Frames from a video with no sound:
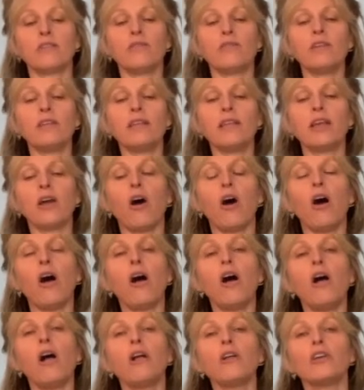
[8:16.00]
Feeling
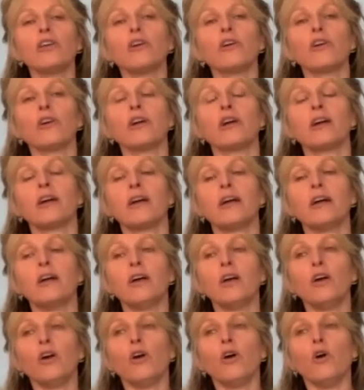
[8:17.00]
all your
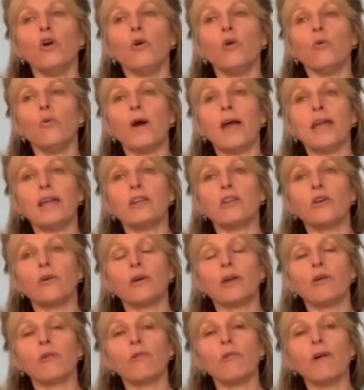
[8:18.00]
weight
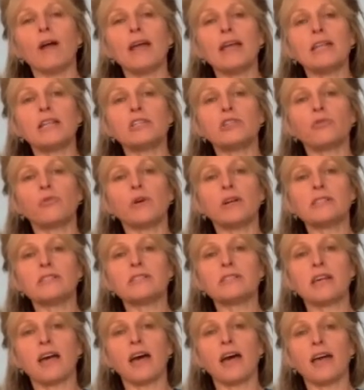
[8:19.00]
going right into one
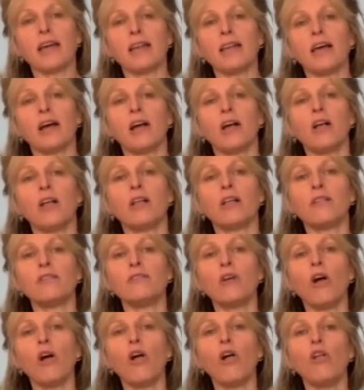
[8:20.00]
side,
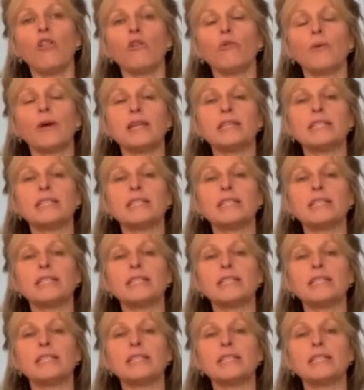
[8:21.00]
all the way